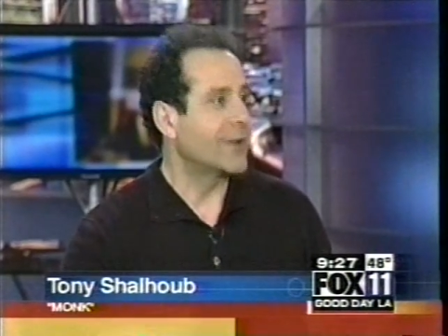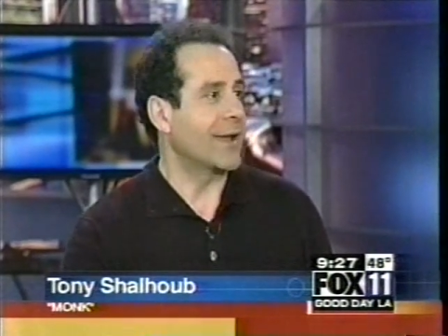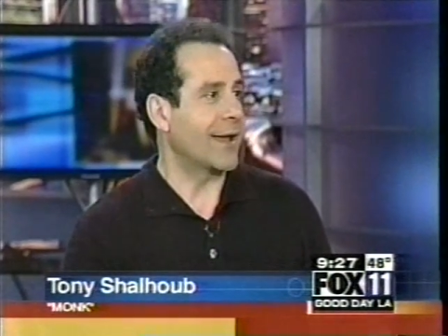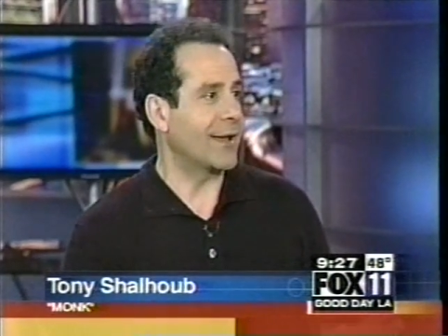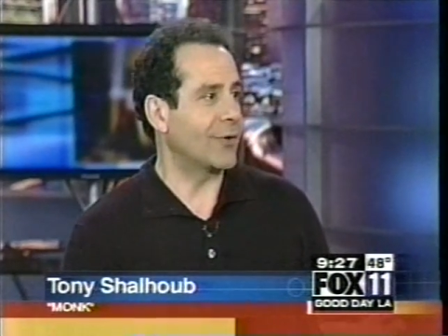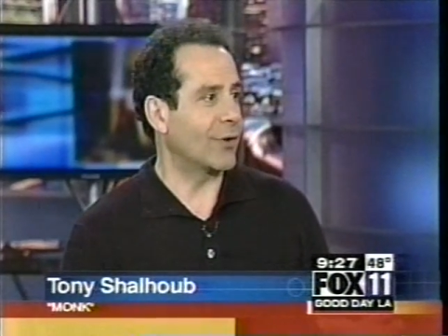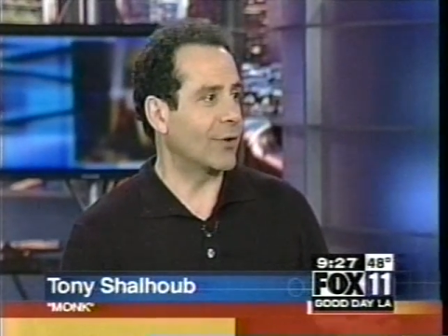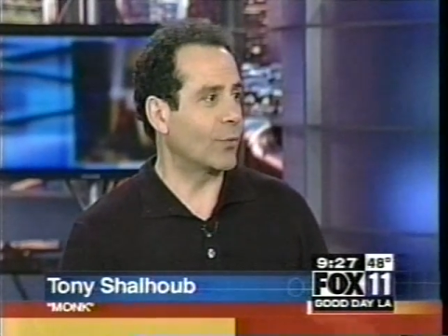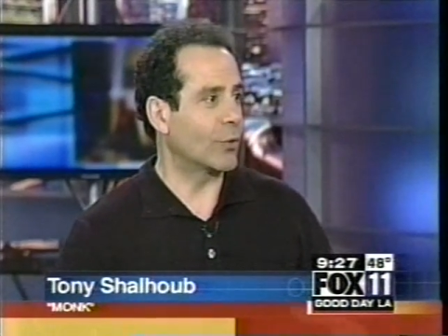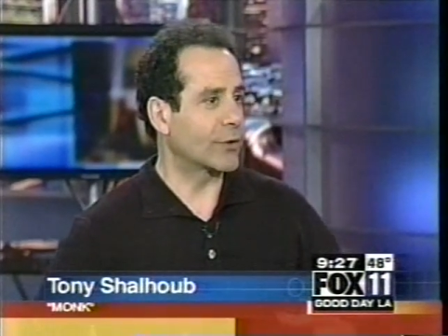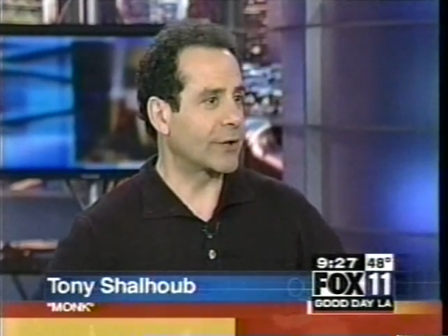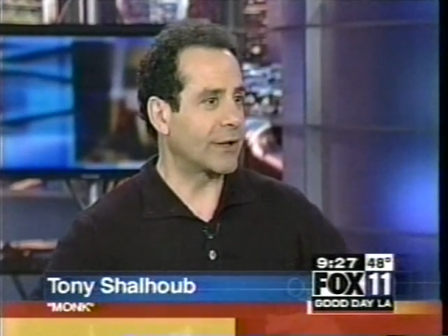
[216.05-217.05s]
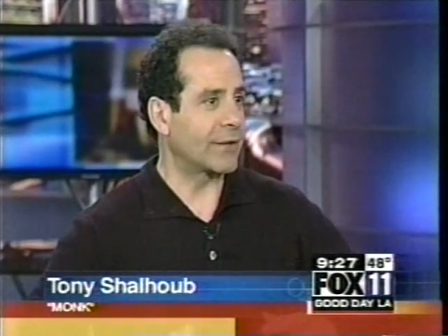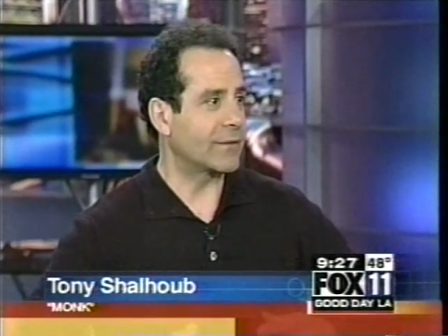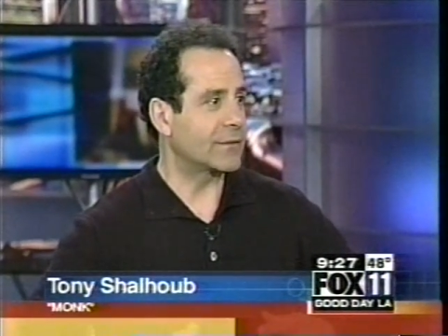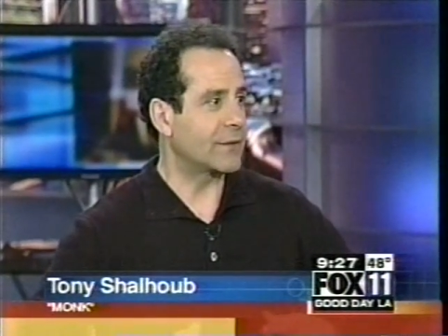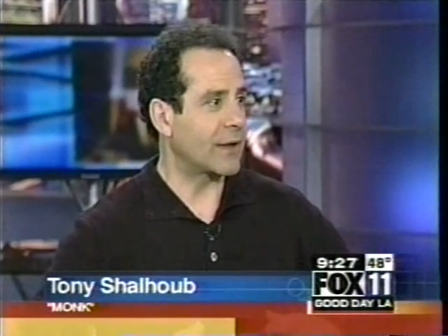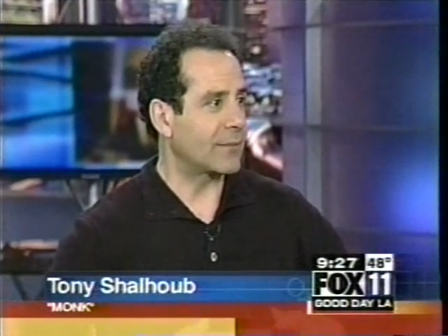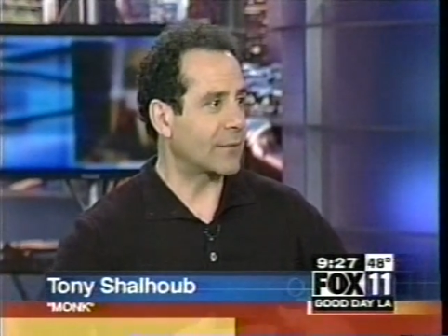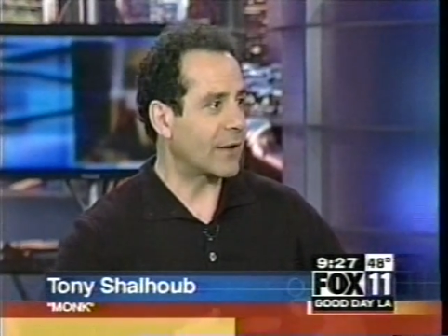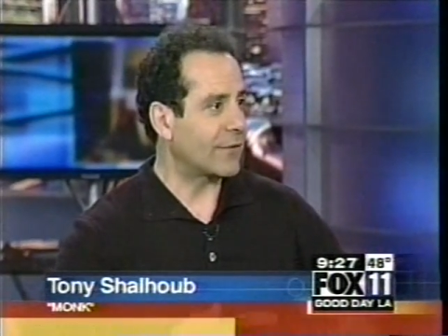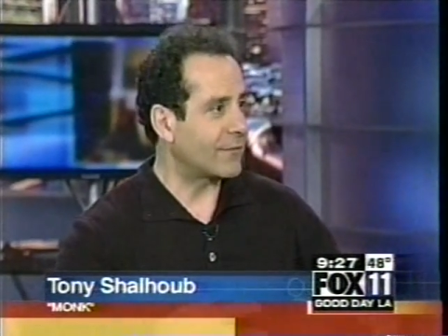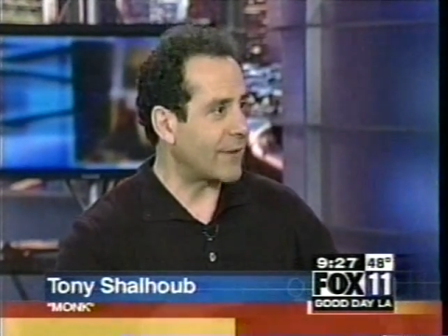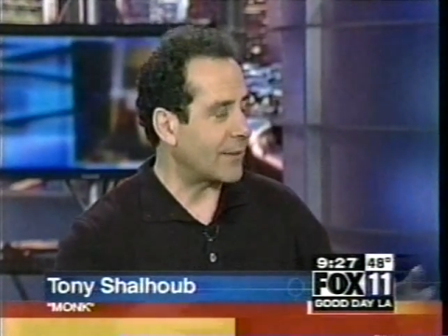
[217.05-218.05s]
Yeah. And all working in the same
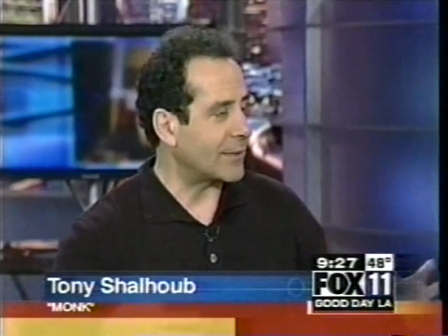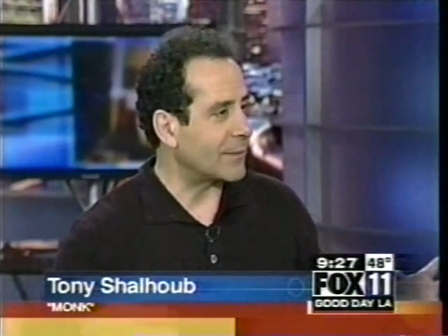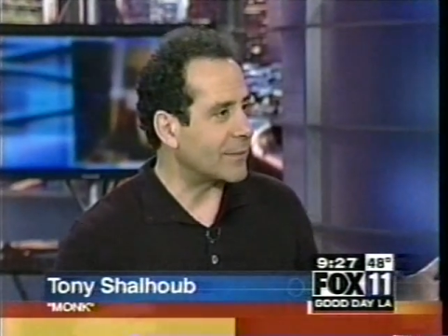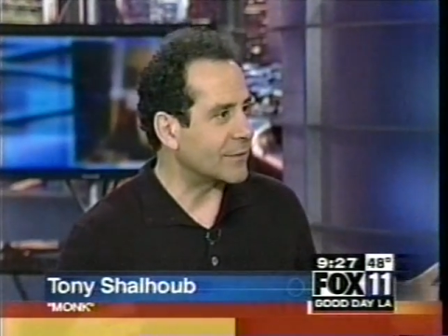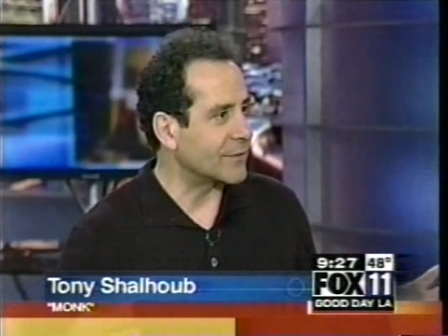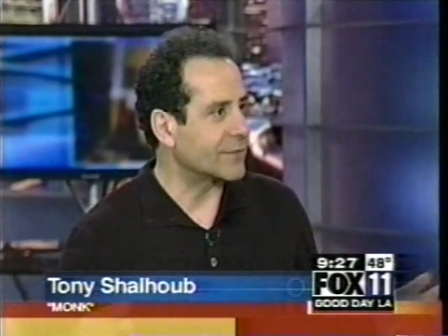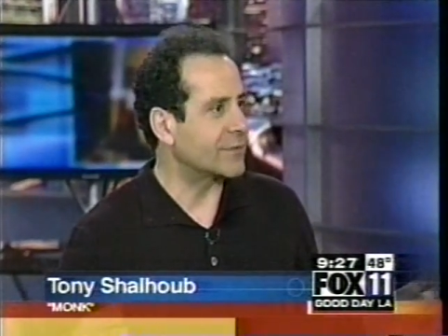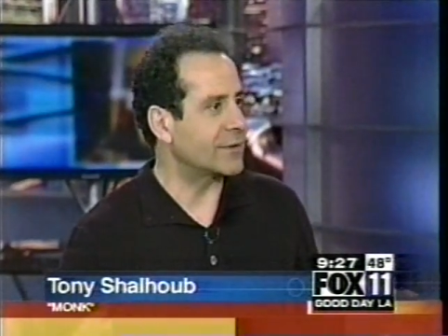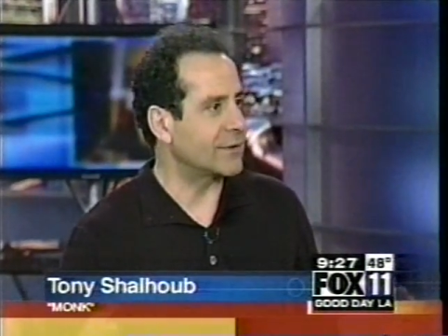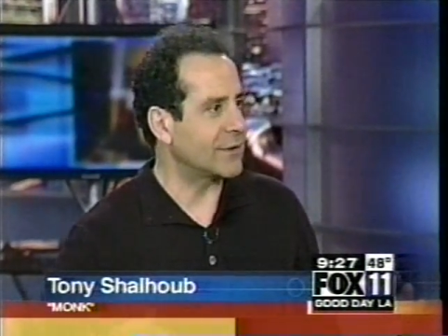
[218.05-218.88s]
kind of family business,